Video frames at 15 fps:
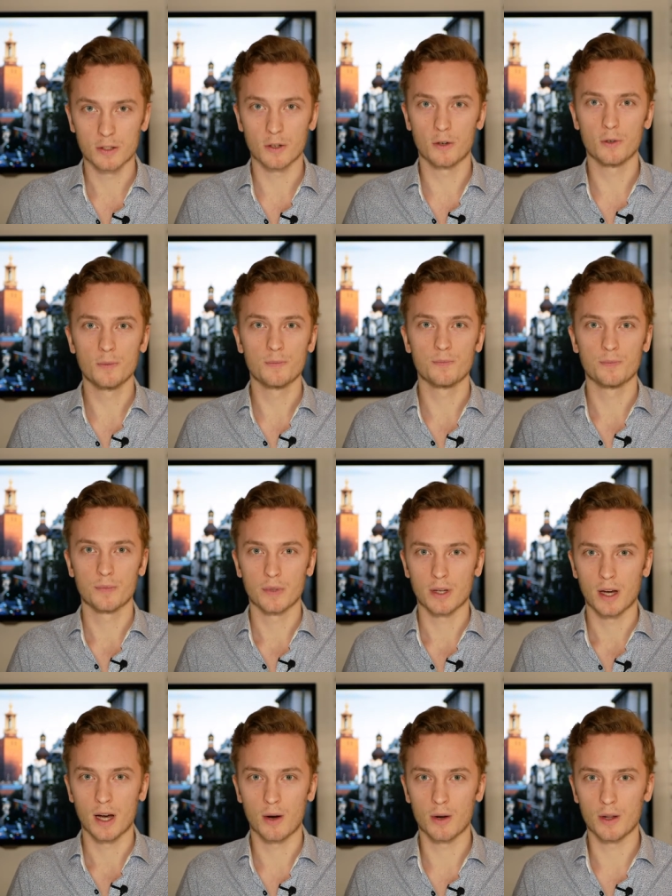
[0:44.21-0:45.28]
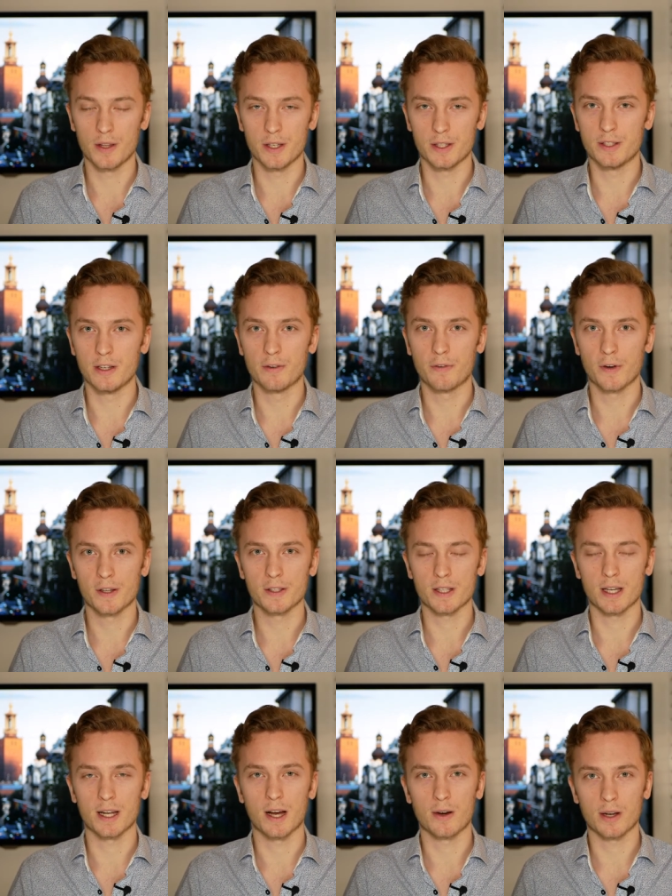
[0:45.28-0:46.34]
So how are these different,
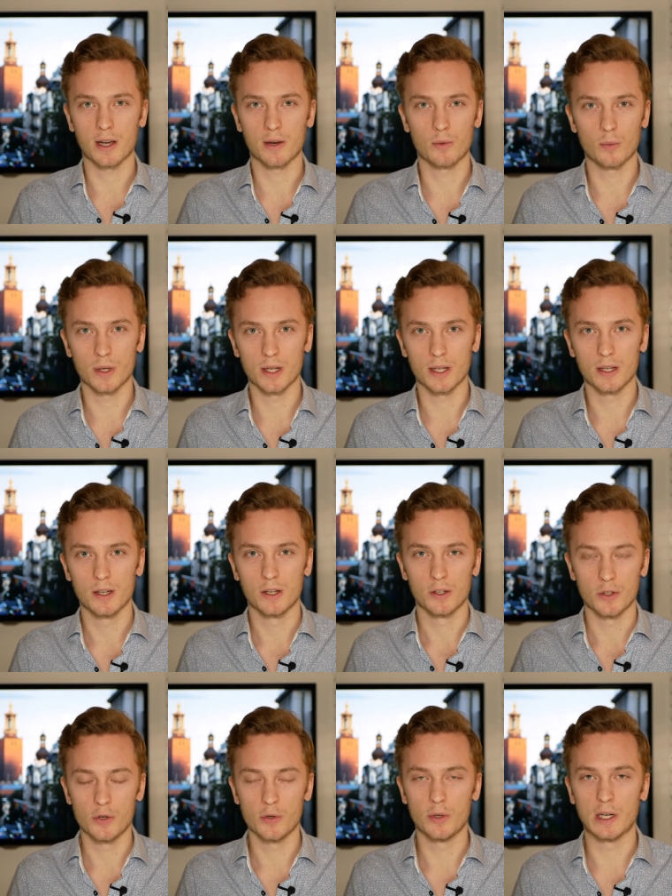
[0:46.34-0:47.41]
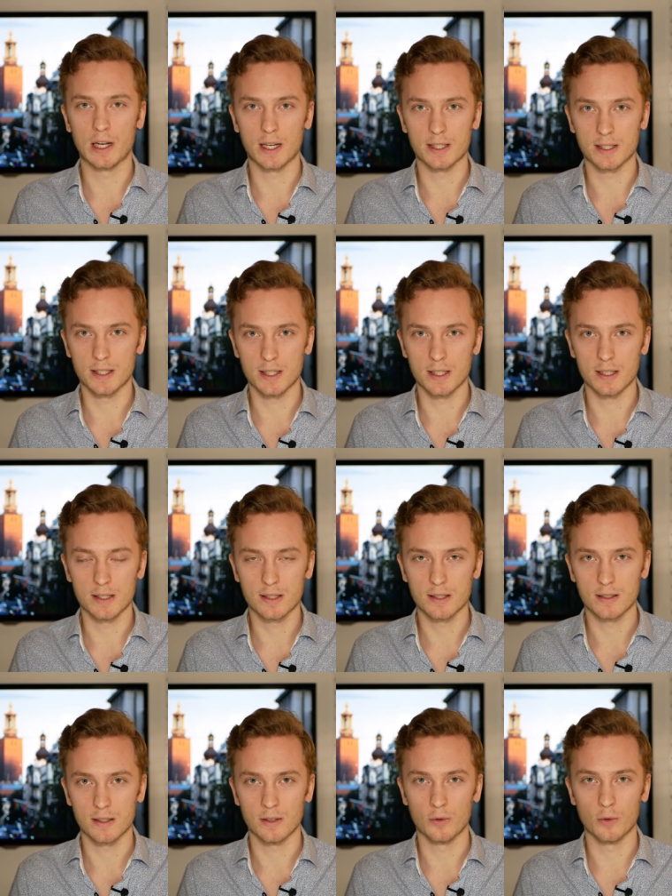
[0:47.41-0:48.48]
and how can we utilize
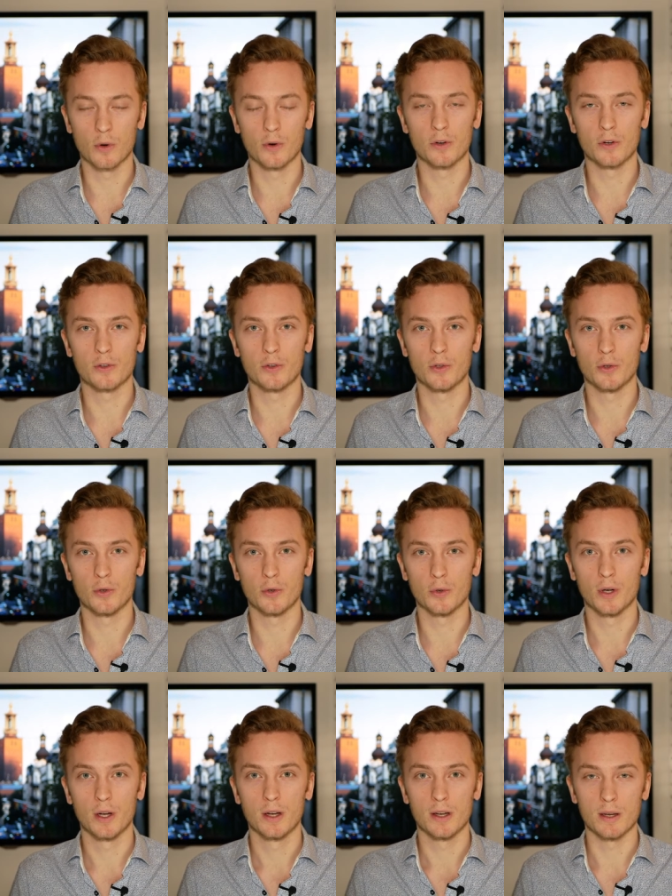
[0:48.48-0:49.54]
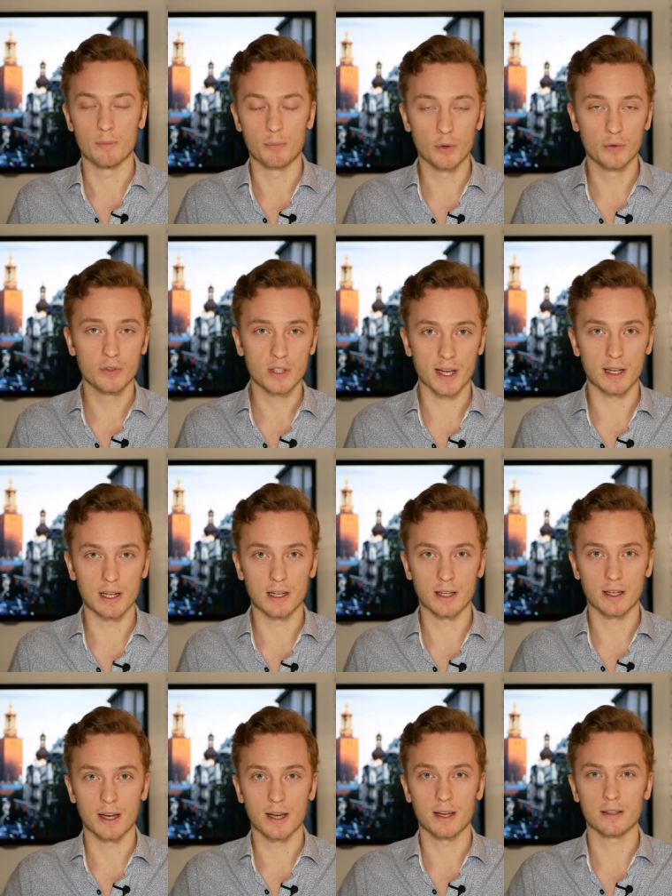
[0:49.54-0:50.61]
these in order to improve
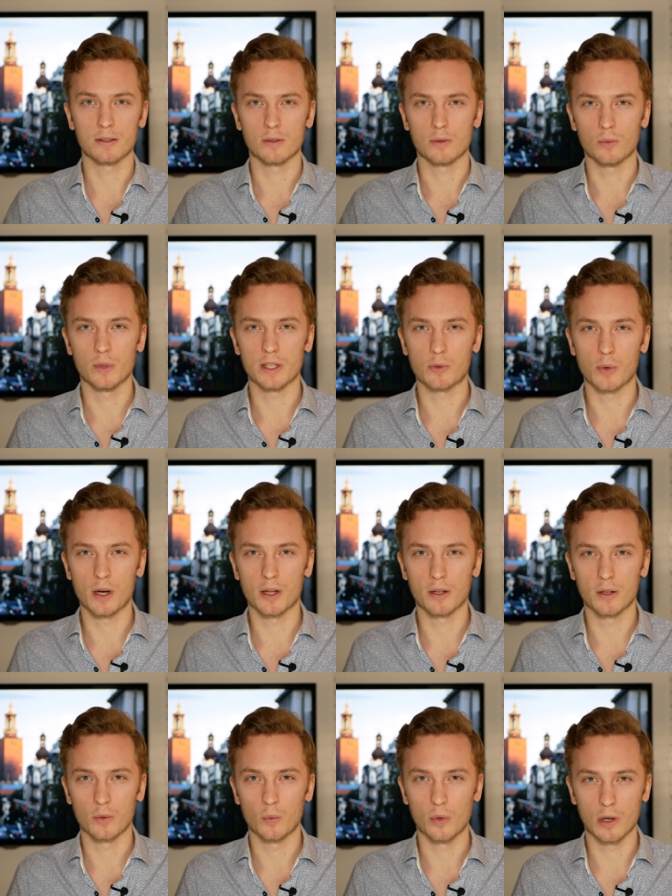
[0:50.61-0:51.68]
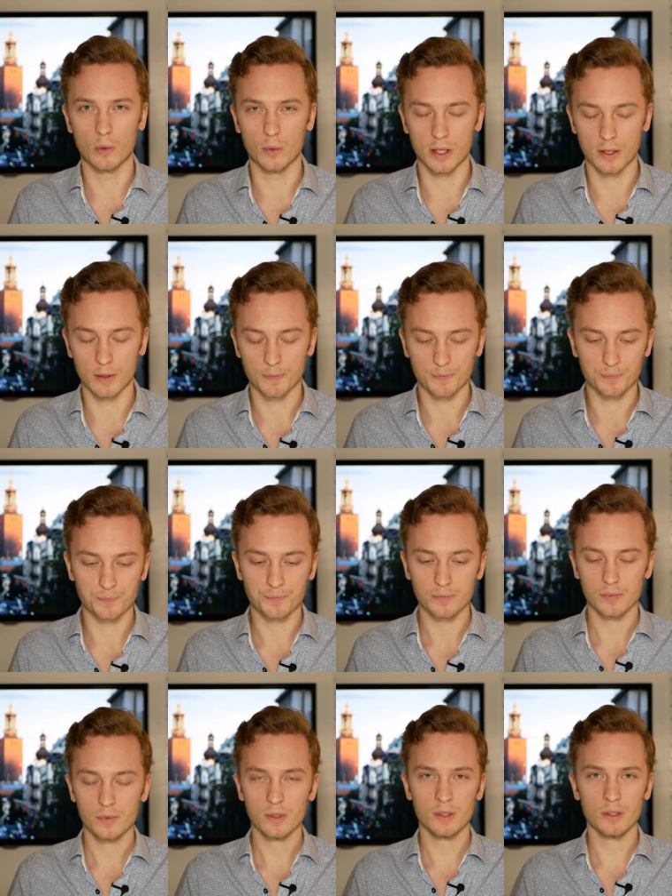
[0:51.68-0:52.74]
scaling, and which one will win?
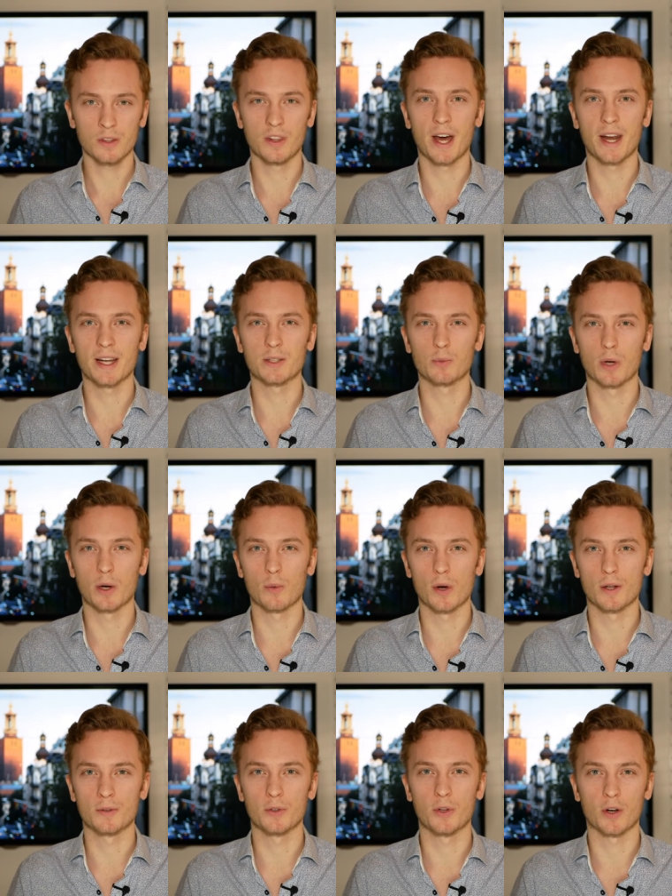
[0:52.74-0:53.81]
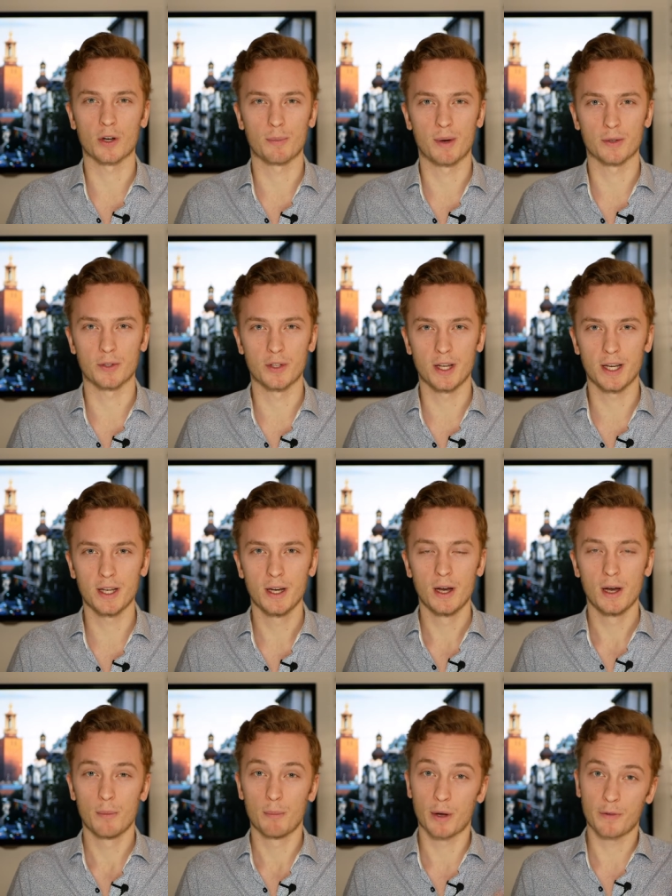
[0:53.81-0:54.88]
That is what I want to talk about today.
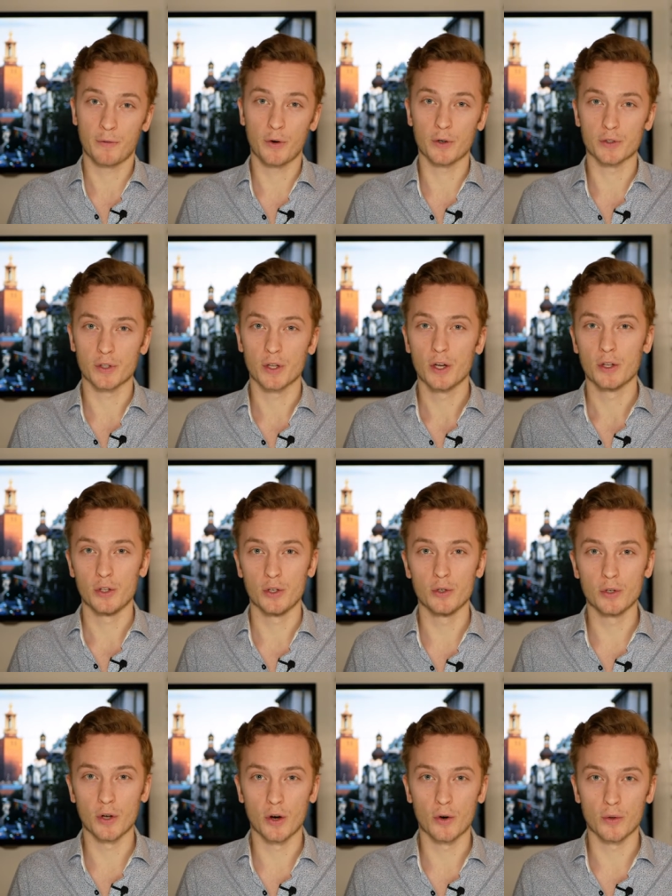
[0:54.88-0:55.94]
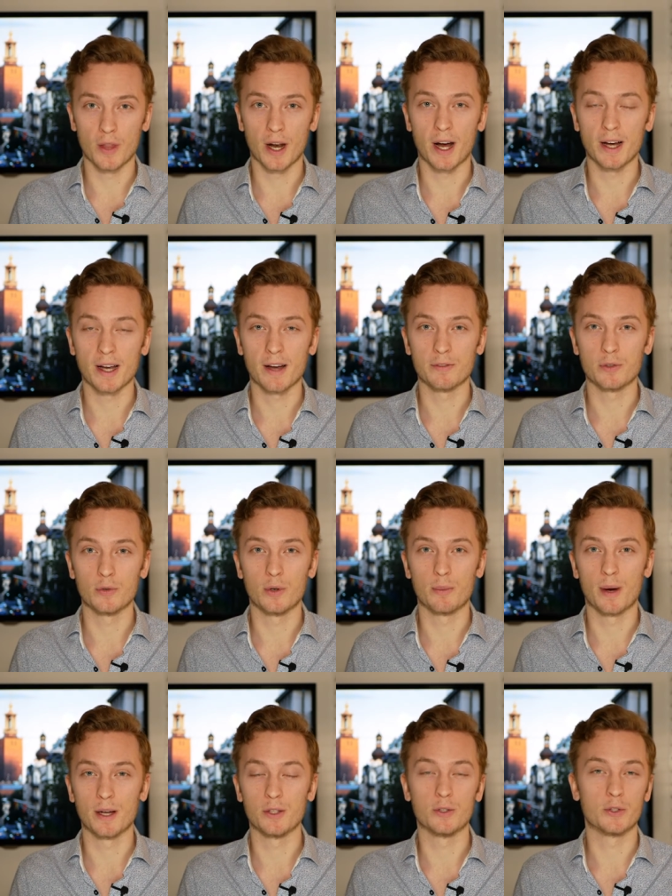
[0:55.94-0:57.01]
But first, you know that I have to
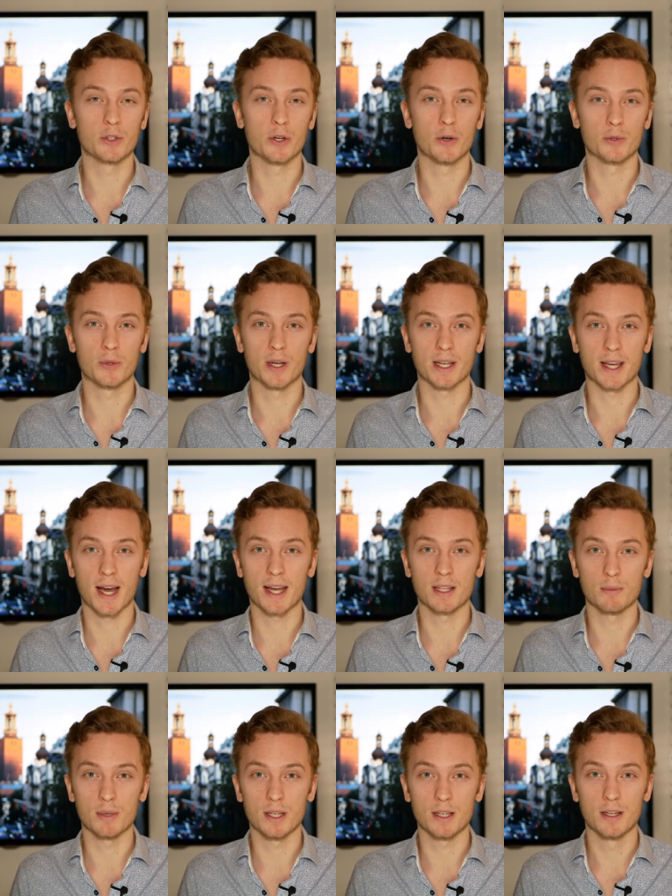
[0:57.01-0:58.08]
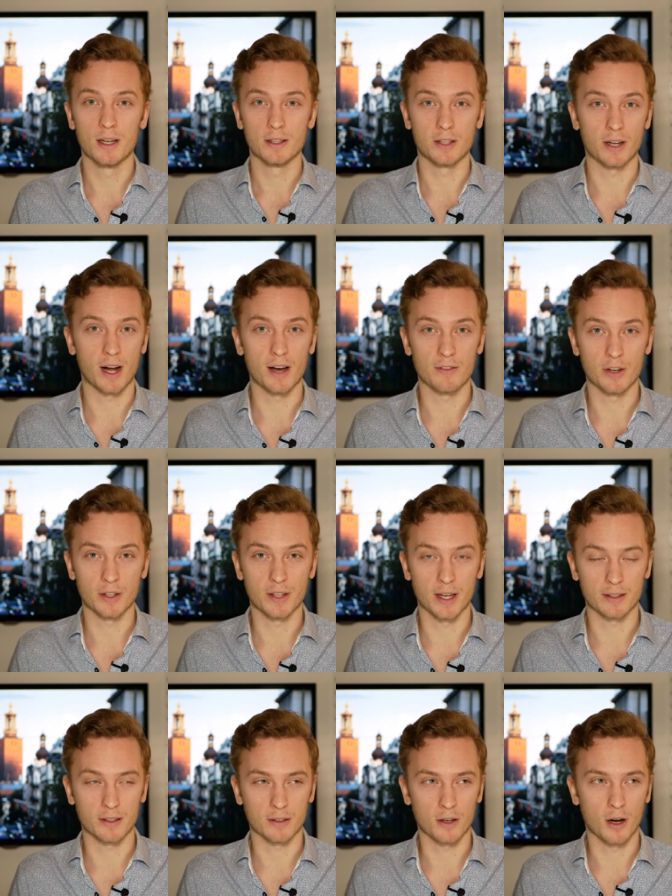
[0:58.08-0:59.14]
remind you to go to academy dot ivan on
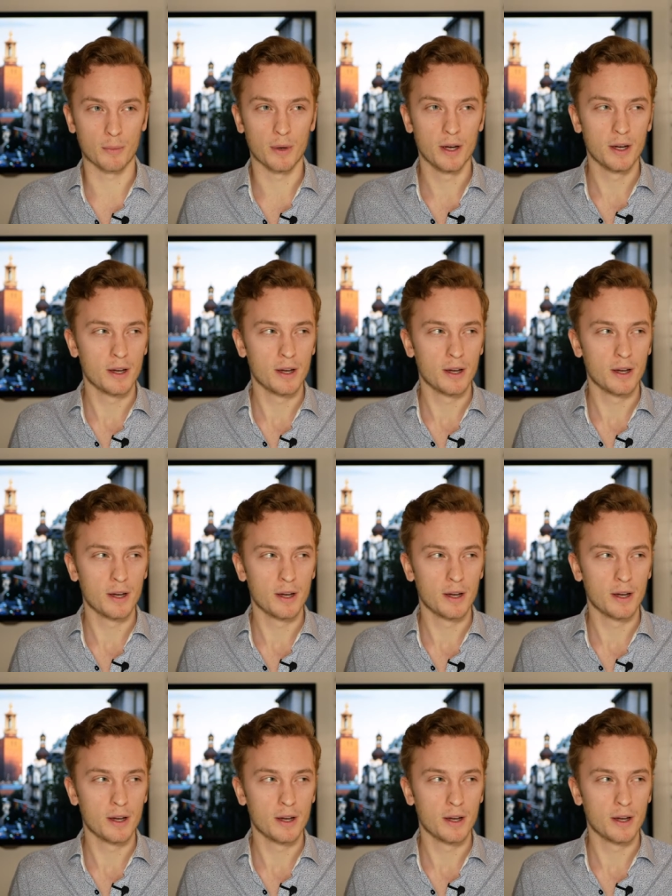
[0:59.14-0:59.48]
tech dot com.